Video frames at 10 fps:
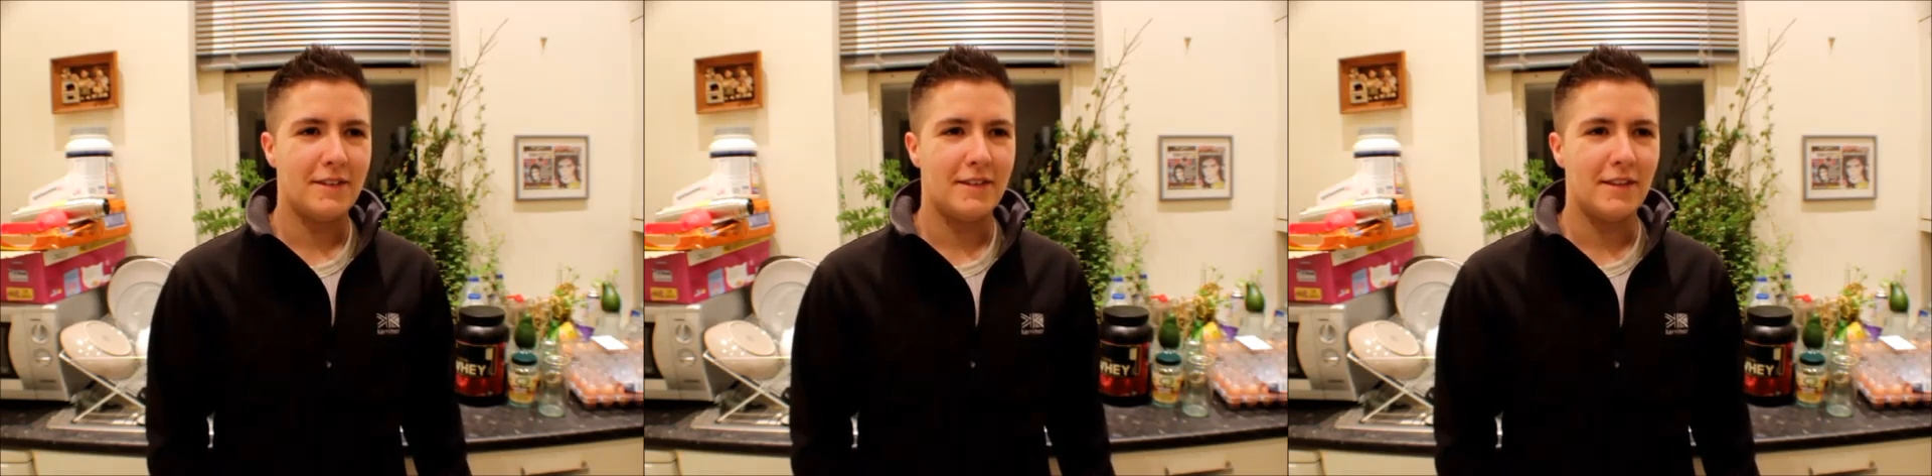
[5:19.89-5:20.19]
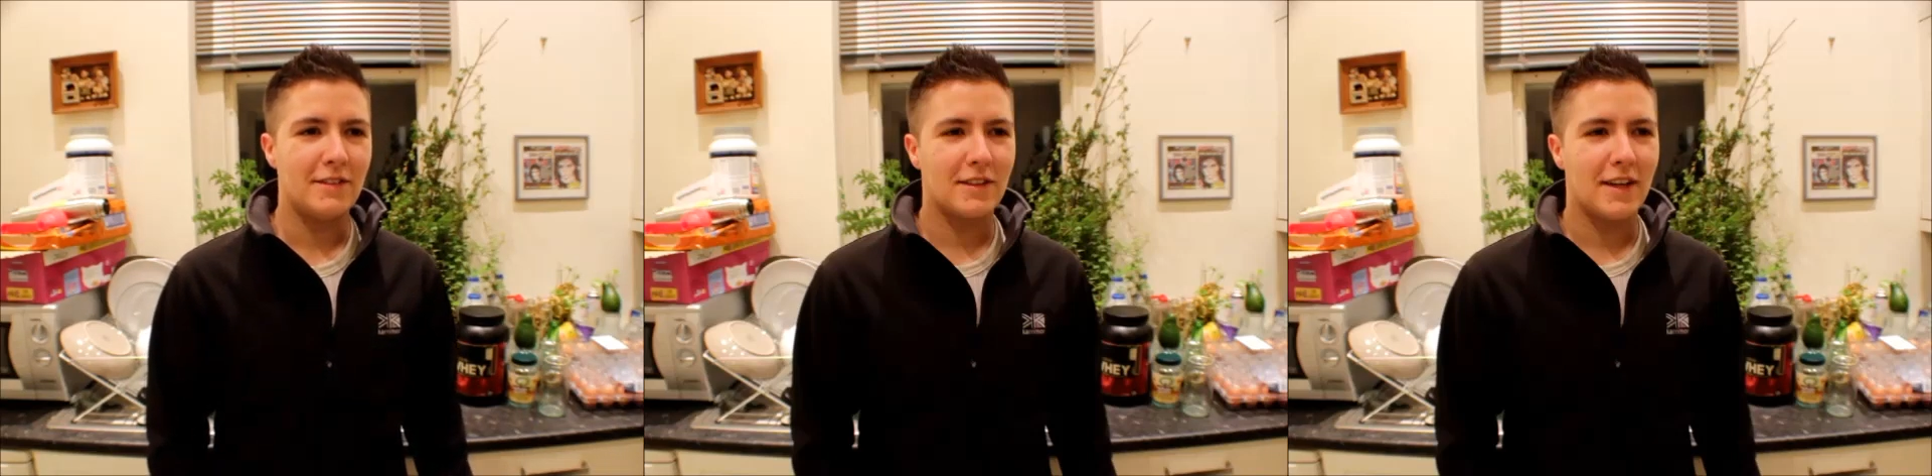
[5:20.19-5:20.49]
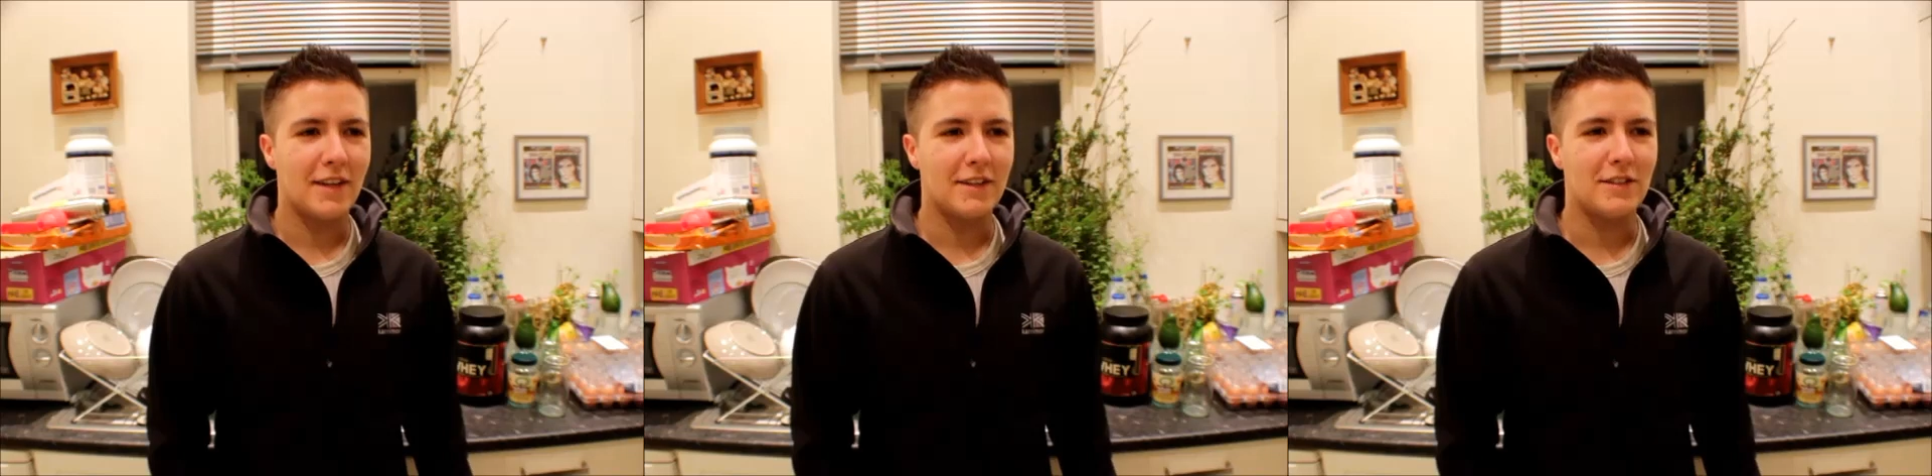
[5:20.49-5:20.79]
that
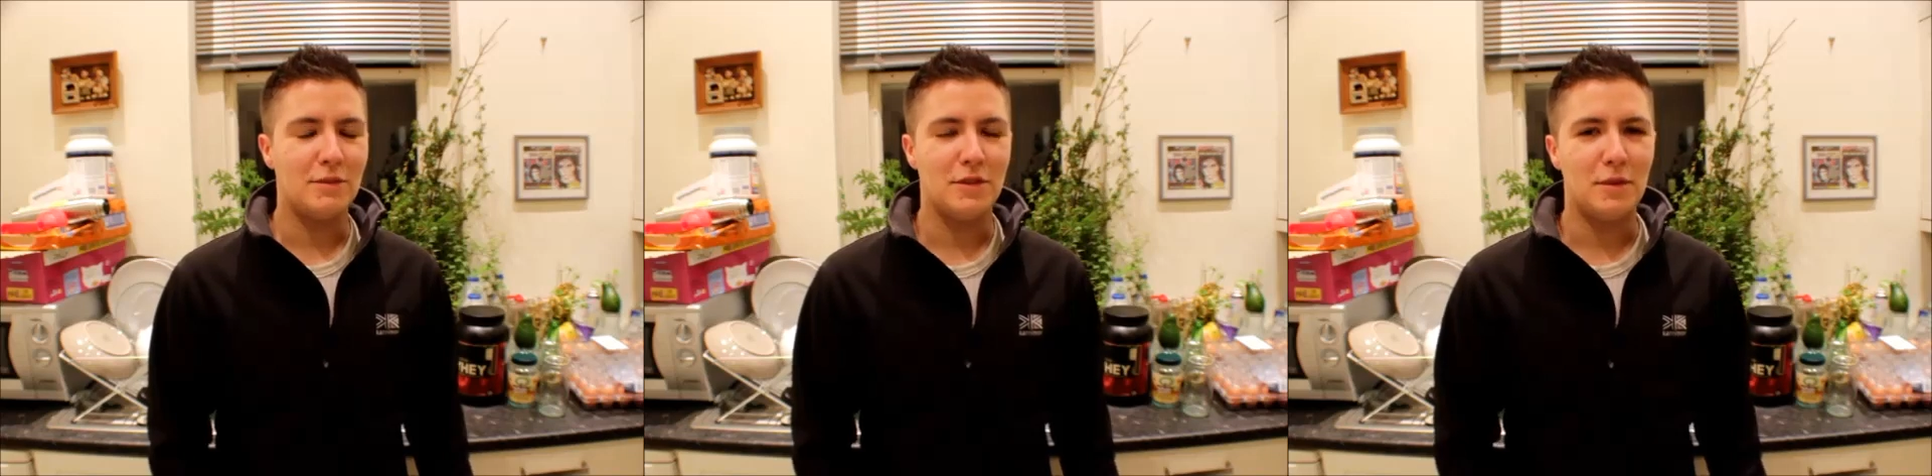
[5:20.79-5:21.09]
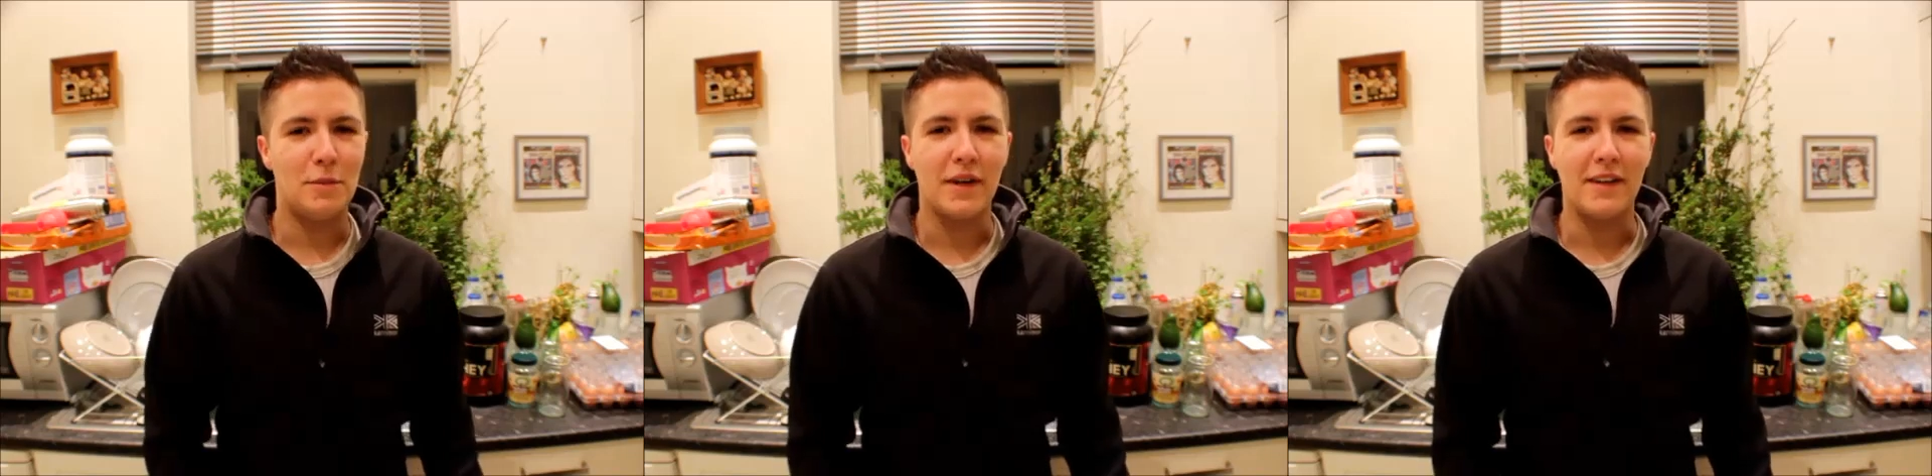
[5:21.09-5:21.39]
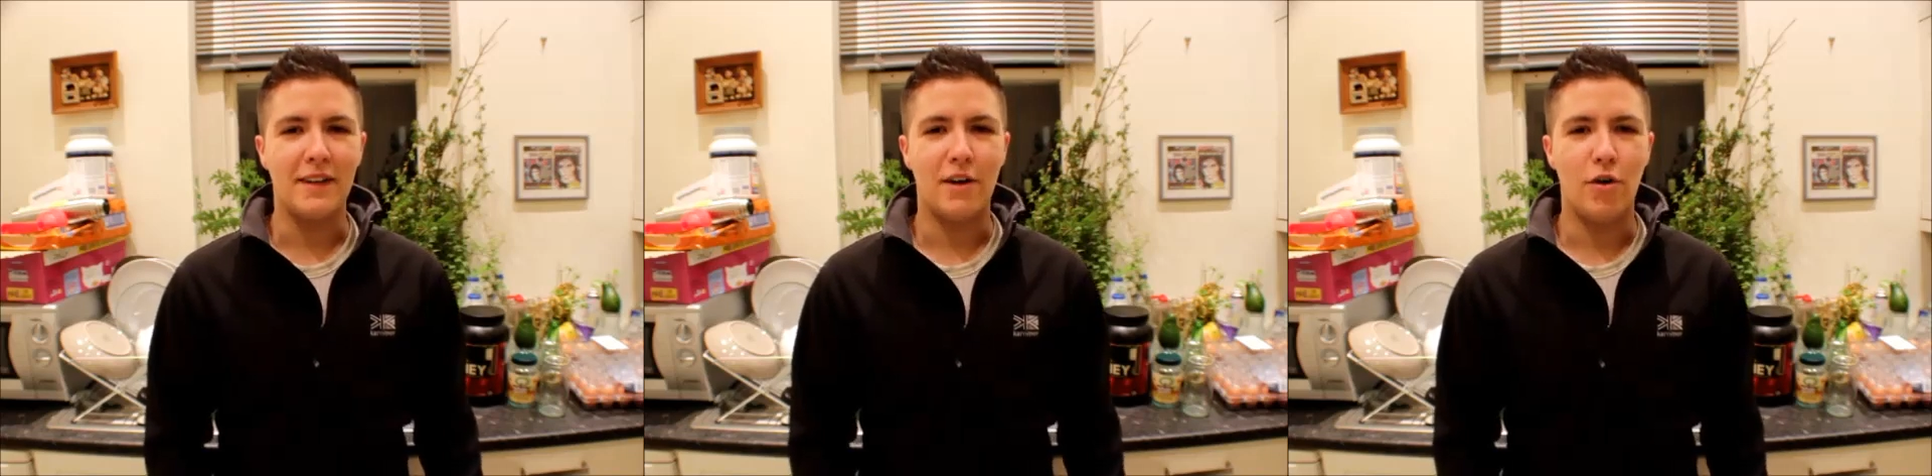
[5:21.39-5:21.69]
kind of seems to be
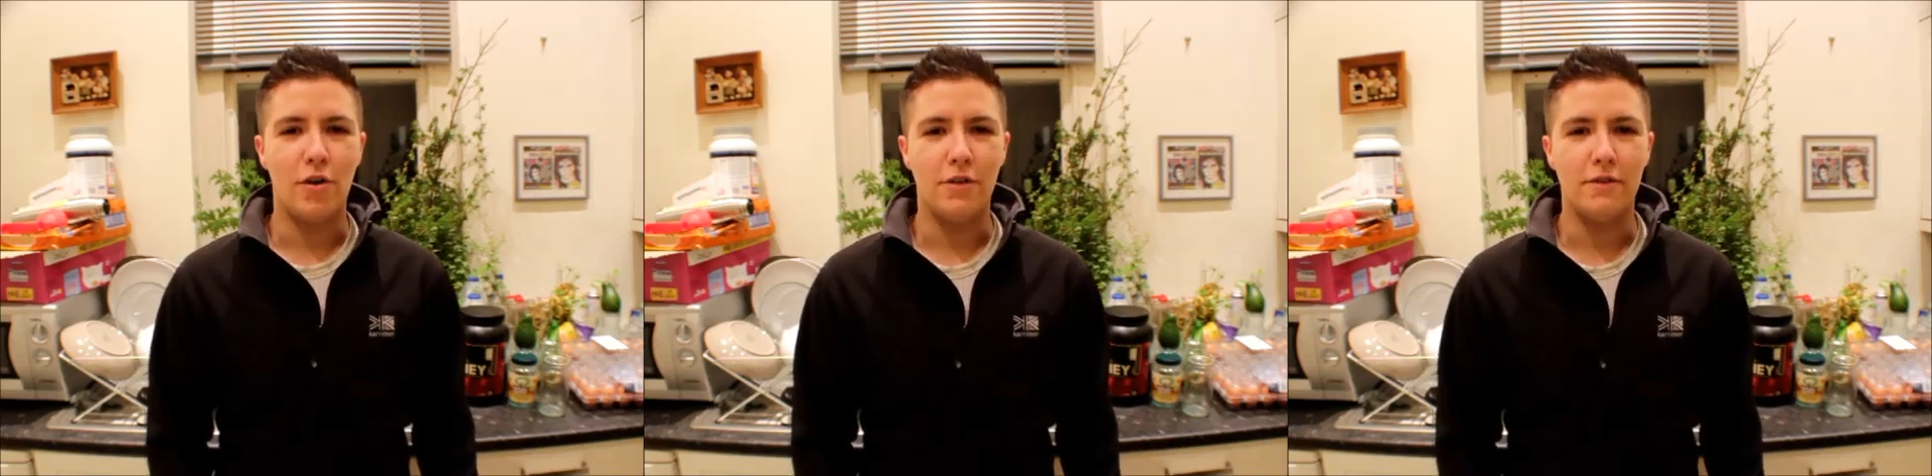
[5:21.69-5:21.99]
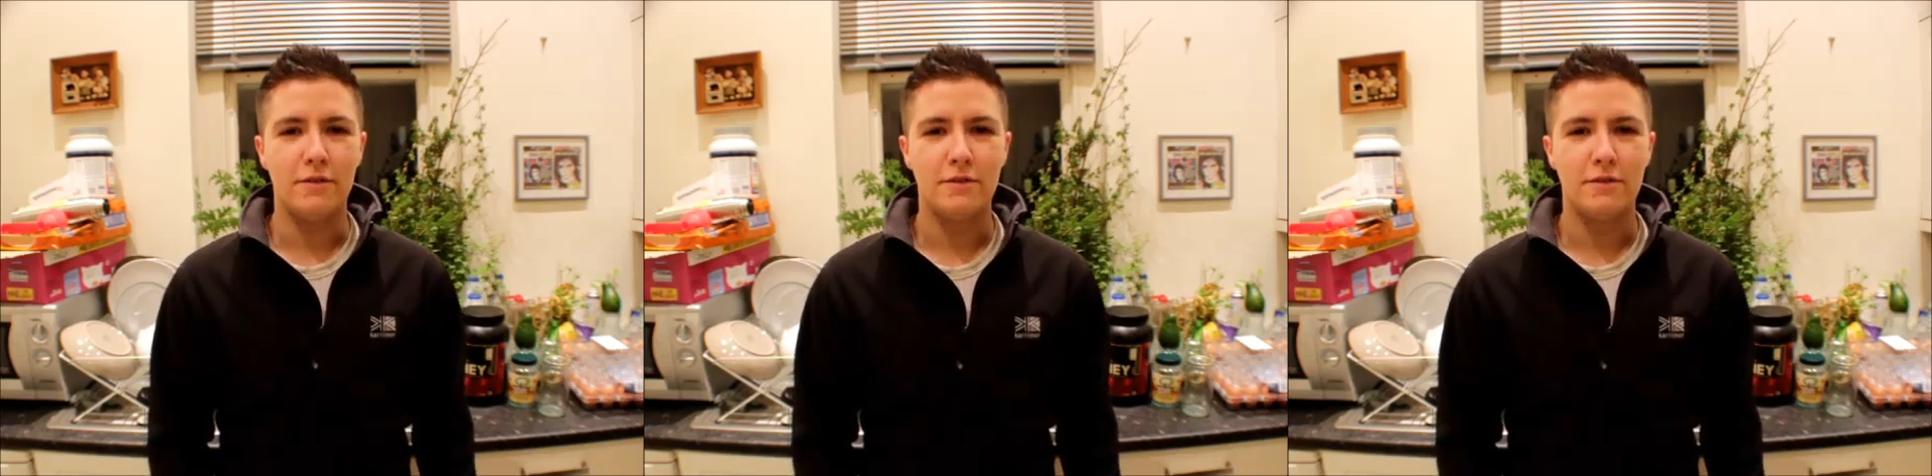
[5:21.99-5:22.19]
bringing that on.